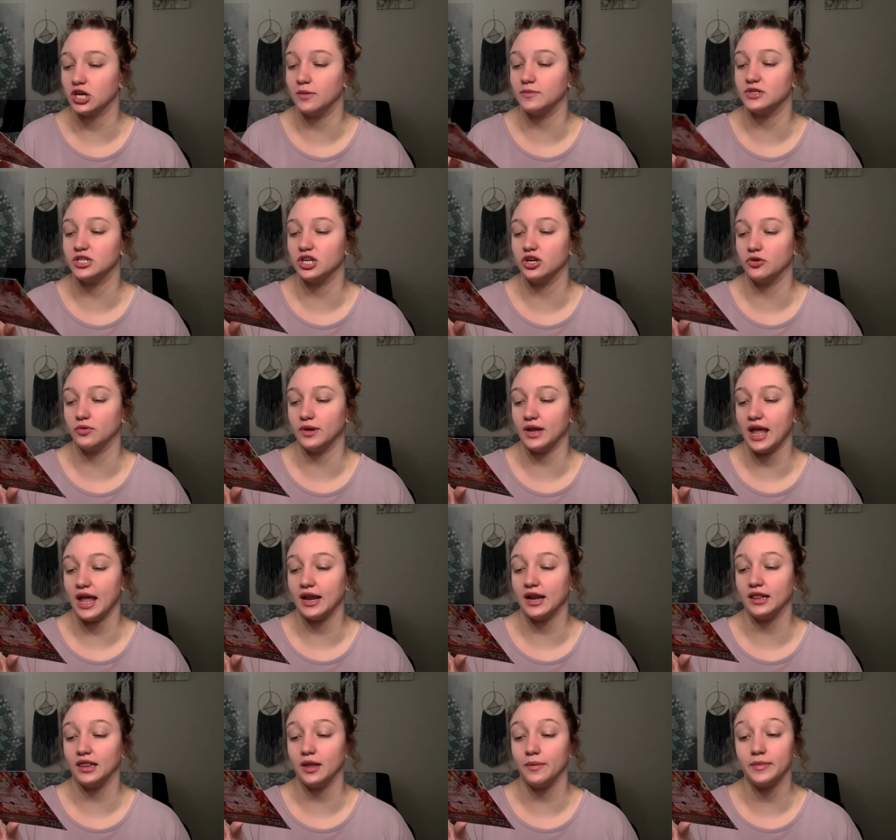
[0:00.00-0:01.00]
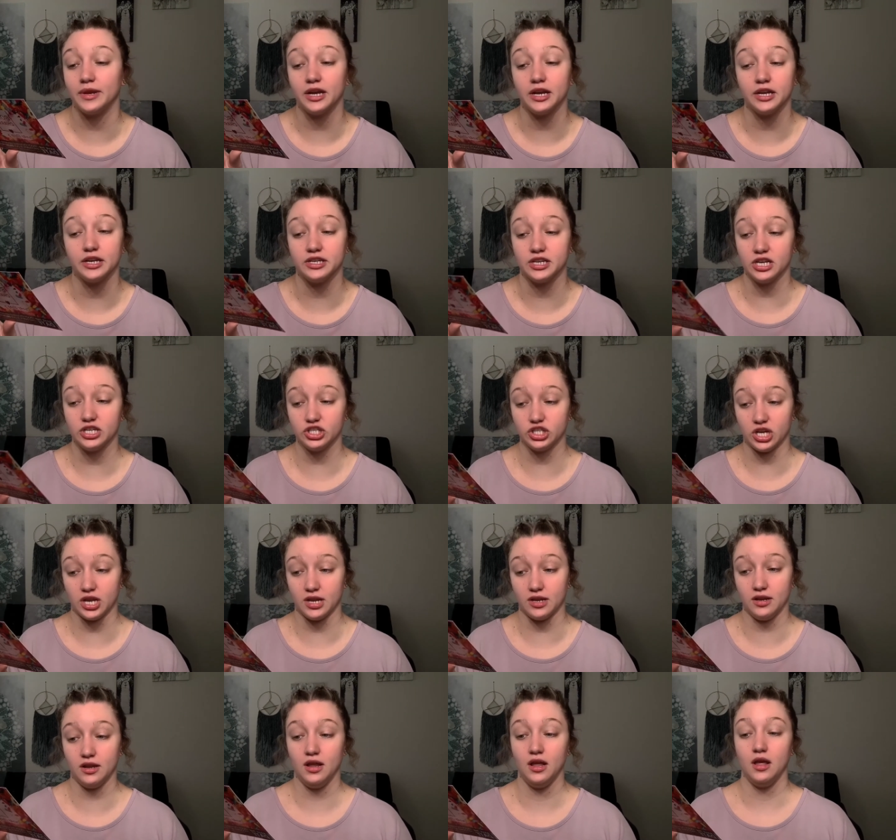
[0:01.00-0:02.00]
to create a limited
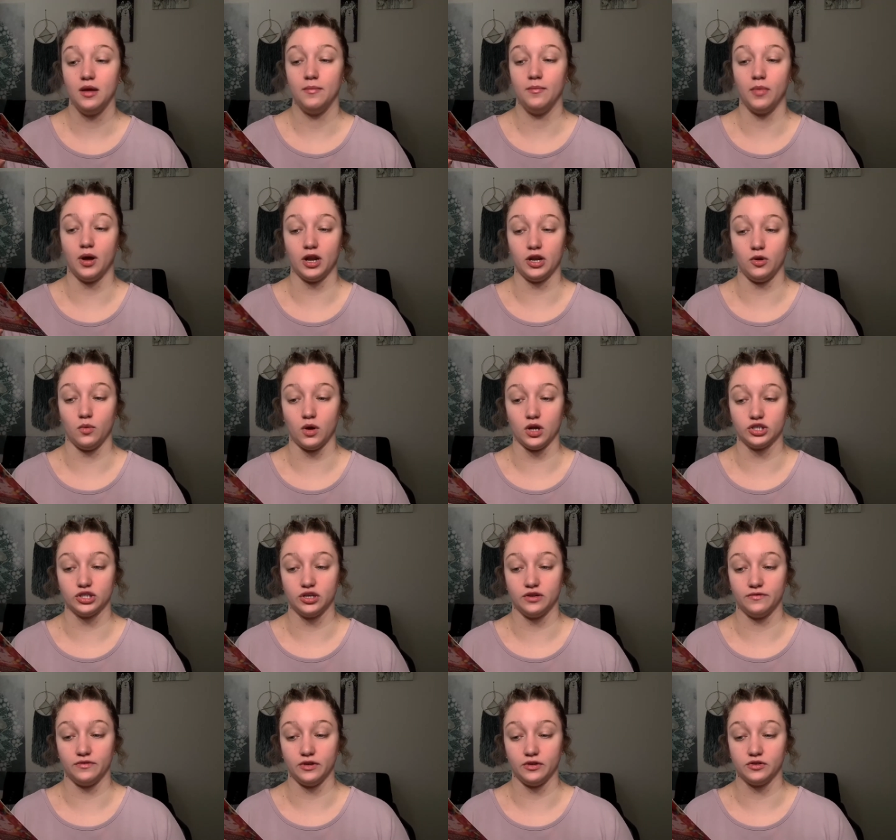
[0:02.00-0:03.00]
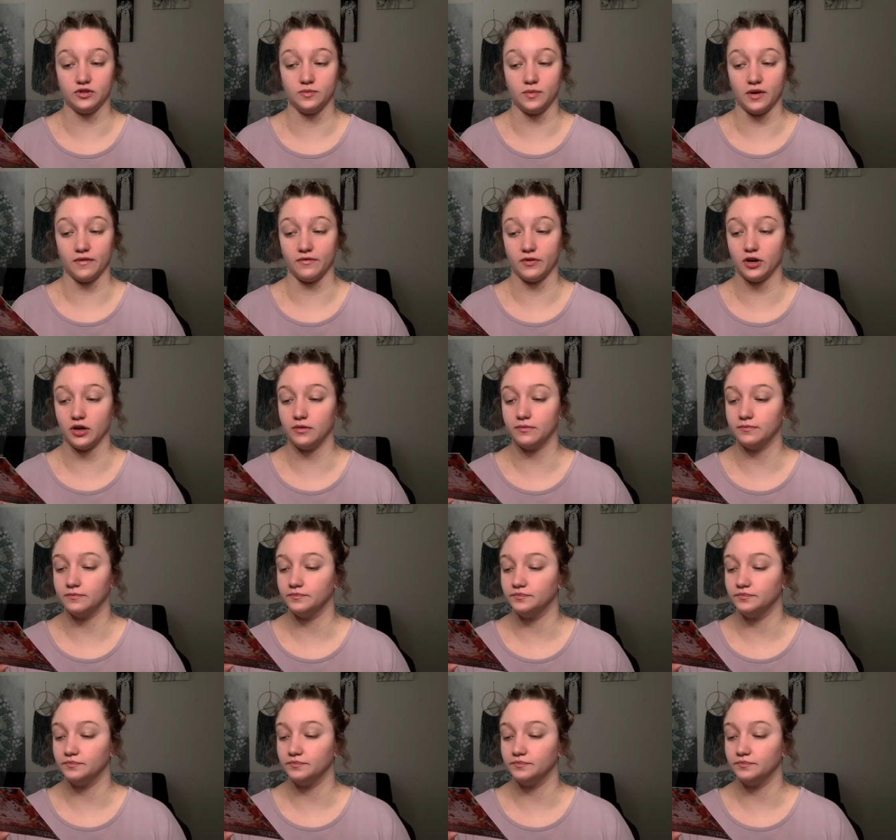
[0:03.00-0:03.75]
edition body wash infused buffer.